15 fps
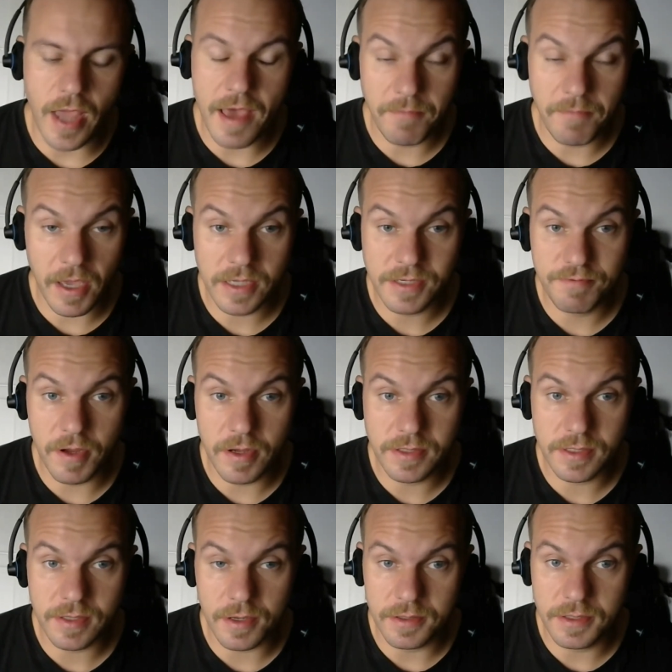Am I
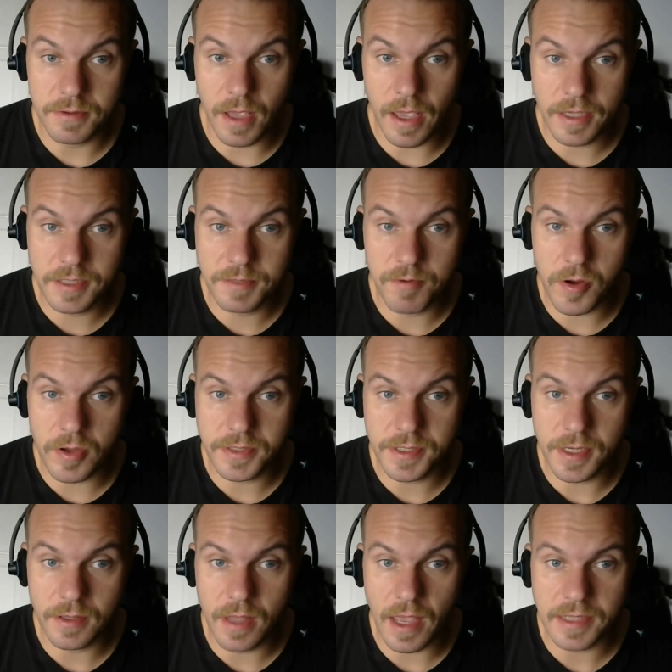
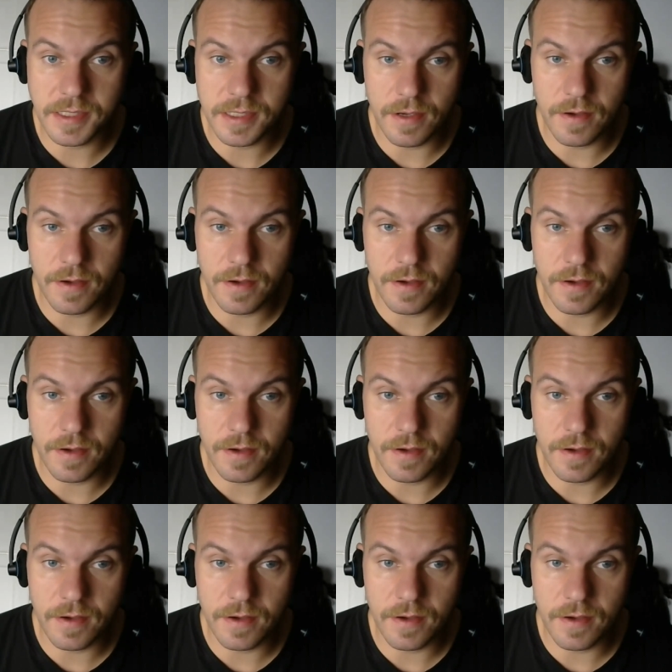experiencing less